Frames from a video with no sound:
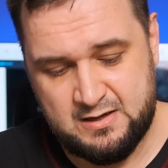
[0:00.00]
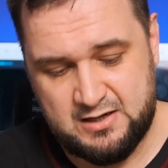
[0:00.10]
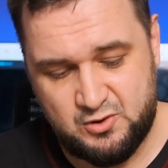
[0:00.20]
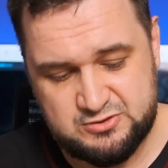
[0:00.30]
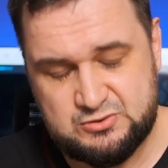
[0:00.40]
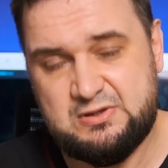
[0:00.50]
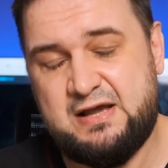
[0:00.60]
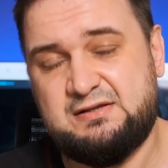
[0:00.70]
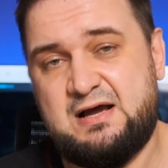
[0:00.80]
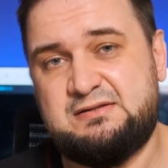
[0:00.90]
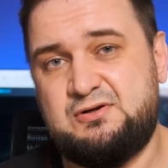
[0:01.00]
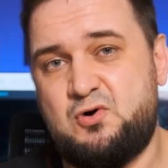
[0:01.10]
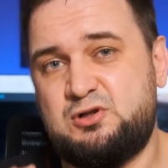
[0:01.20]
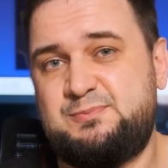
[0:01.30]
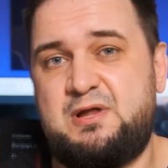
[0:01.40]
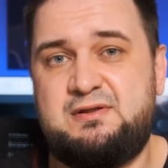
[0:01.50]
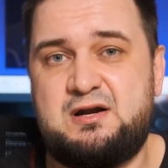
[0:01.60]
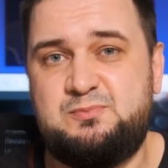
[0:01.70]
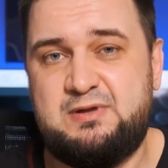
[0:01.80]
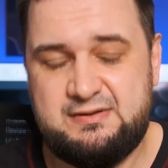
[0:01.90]
I also like that Gold
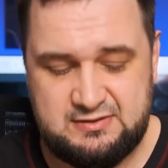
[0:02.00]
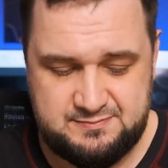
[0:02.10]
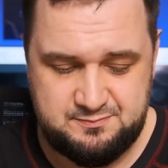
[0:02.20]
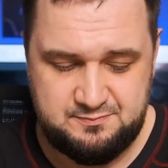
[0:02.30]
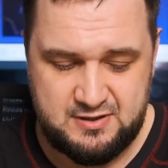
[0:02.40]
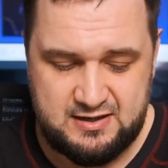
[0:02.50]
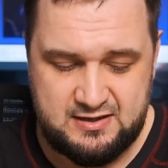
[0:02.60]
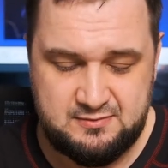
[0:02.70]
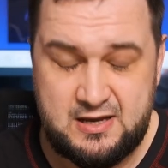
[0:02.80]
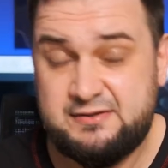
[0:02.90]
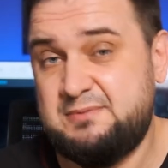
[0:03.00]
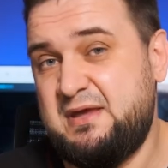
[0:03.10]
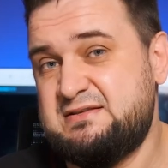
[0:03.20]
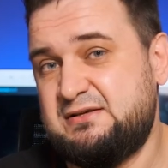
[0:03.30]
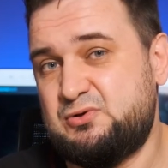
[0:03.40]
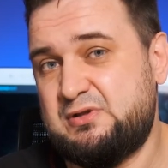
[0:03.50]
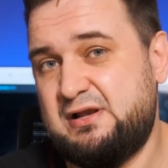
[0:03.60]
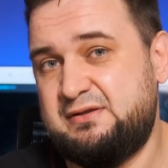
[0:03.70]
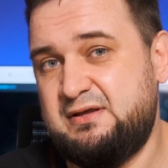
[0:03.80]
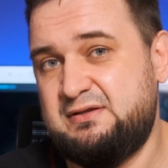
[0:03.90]
Planar planted an amazing
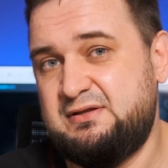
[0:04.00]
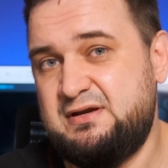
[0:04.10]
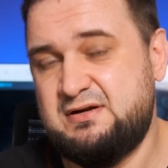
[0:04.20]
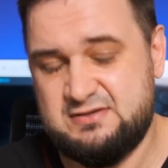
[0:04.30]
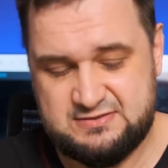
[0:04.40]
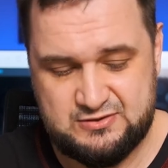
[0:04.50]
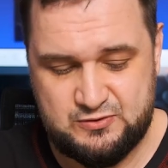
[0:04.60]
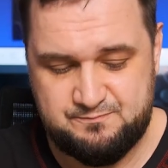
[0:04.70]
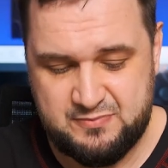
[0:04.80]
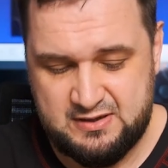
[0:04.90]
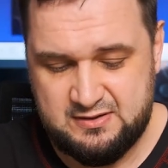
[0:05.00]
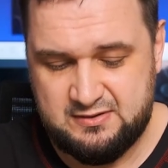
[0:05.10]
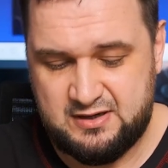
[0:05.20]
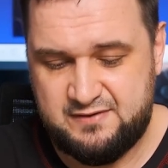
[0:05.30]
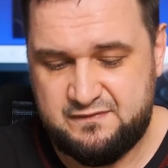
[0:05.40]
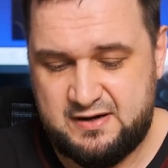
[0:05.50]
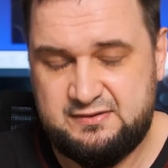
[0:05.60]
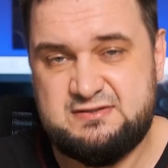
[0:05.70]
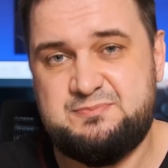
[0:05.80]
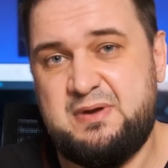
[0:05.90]
tonality in here, so I
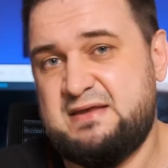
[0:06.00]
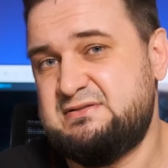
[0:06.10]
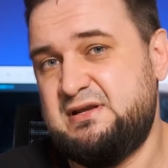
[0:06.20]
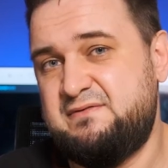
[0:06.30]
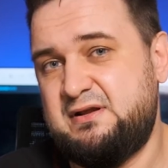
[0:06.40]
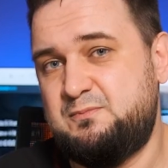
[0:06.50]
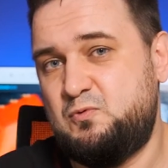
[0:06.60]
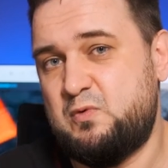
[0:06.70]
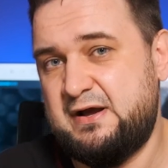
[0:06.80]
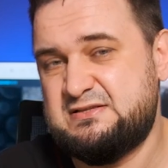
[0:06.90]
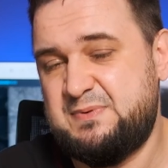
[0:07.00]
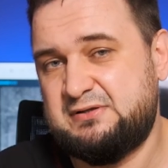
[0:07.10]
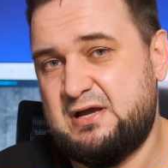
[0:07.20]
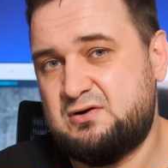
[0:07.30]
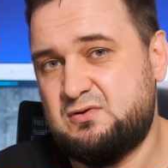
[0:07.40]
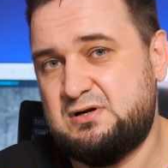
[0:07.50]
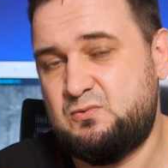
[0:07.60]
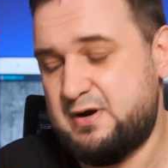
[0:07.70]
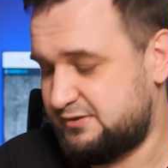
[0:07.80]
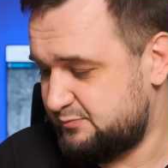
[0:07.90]
find its bass delivery quite spectacular,
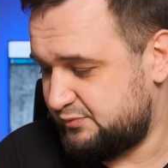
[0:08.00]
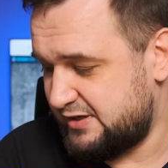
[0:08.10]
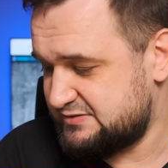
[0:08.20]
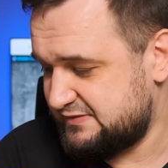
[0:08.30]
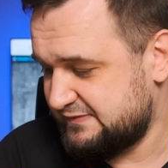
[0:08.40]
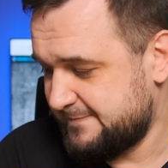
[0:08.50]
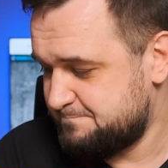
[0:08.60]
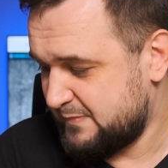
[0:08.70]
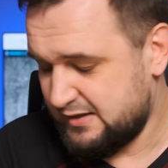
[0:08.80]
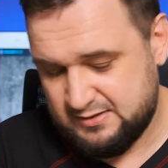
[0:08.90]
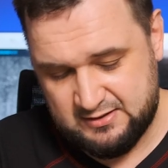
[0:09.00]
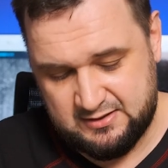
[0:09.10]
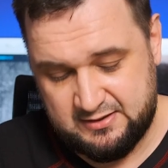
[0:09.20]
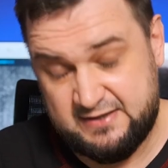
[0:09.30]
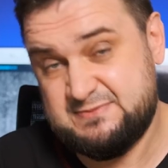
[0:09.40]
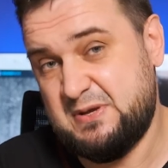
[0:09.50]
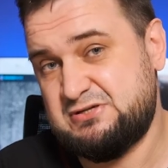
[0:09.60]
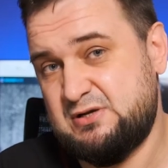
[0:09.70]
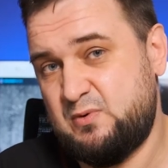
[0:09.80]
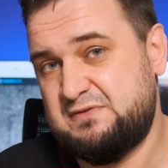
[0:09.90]
quite impressive.
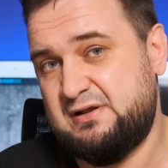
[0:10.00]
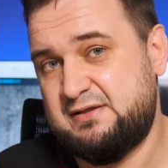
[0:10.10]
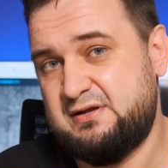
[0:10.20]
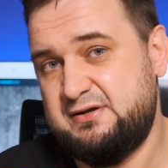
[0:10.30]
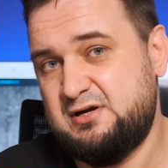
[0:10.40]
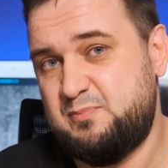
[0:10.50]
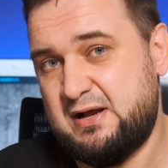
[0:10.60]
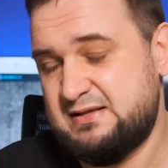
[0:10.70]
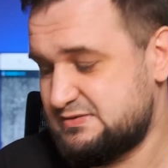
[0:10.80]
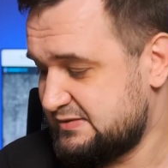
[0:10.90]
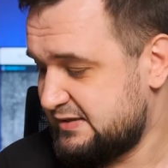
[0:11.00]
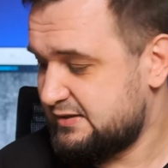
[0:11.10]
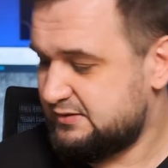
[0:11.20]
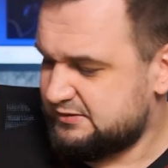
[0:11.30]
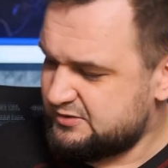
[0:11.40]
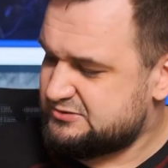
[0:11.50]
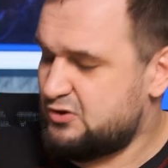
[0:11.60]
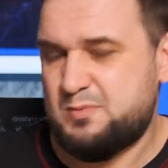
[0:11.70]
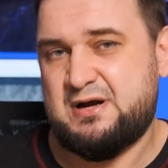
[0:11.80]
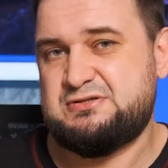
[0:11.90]
Especially with the leather earpads, not
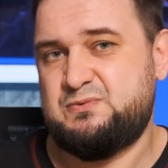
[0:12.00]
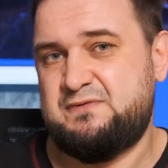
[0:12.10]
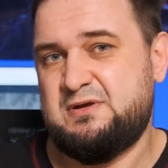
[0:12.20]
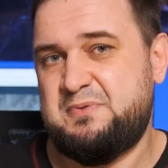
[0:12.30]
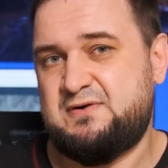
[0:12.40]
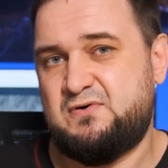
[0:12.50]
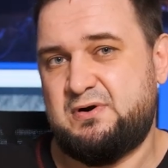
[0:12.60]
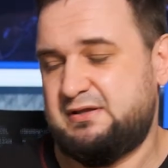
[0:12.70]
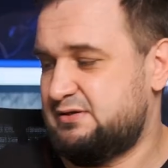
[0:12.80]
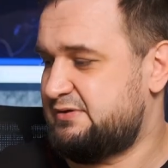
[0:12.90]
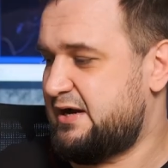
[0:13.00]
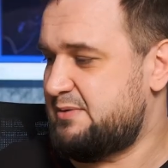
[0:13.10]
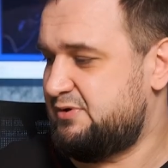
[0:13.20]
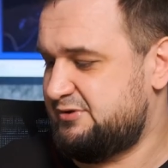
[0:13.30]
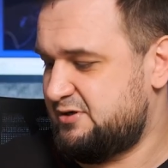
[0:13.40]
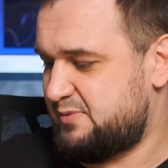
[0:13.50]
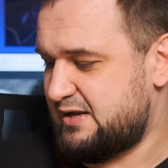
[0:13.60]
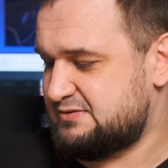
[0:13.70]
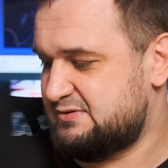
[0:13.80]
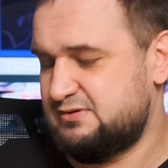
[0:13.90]
so much with the perforated hybrid
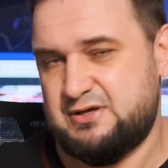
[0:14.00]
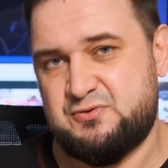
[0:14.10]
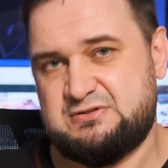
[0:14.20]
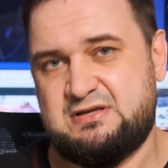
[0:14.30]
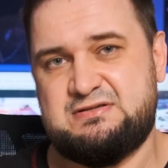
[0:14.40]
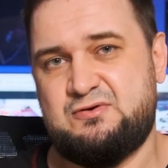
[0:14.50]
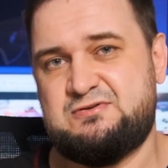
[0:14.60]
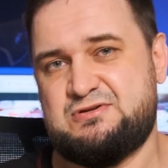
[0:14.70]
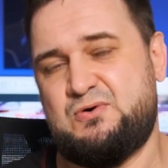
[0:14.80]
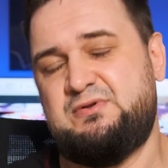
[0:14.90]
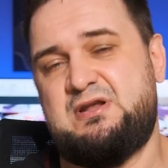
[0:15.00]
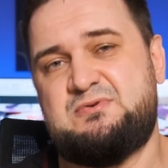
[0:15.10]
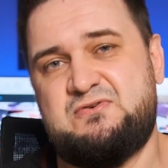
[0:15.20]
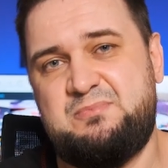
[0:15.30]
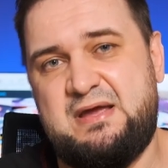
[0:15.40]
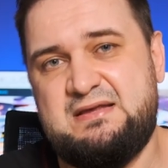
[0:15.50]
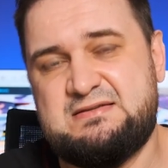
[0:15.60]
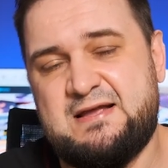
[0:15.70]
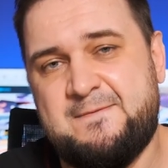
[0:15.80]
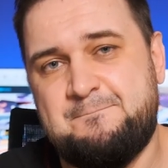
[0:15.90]
earpads, those are so-so in terms of bass.